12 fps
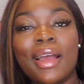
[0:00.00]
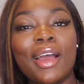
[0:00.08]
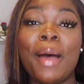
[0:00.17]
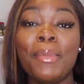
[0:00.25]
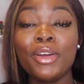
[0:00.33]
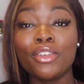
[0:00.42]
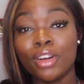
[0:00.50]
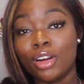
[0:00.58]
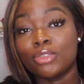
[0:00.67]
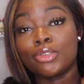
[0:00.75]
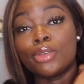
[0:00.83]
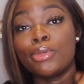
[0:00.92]
I'm a
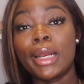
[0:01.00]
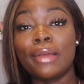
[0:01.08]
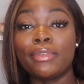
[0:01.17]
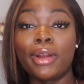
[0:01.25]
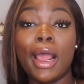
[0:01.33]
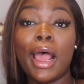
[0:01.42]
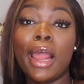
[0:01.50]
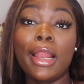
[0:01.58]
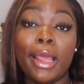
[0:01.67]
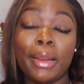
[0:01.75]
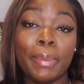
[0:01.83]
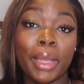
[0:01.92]
girl, so whatever. I
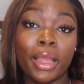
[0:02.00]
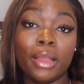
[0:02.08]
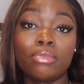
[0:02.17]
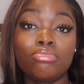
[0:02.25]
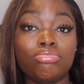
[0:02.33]
like pink.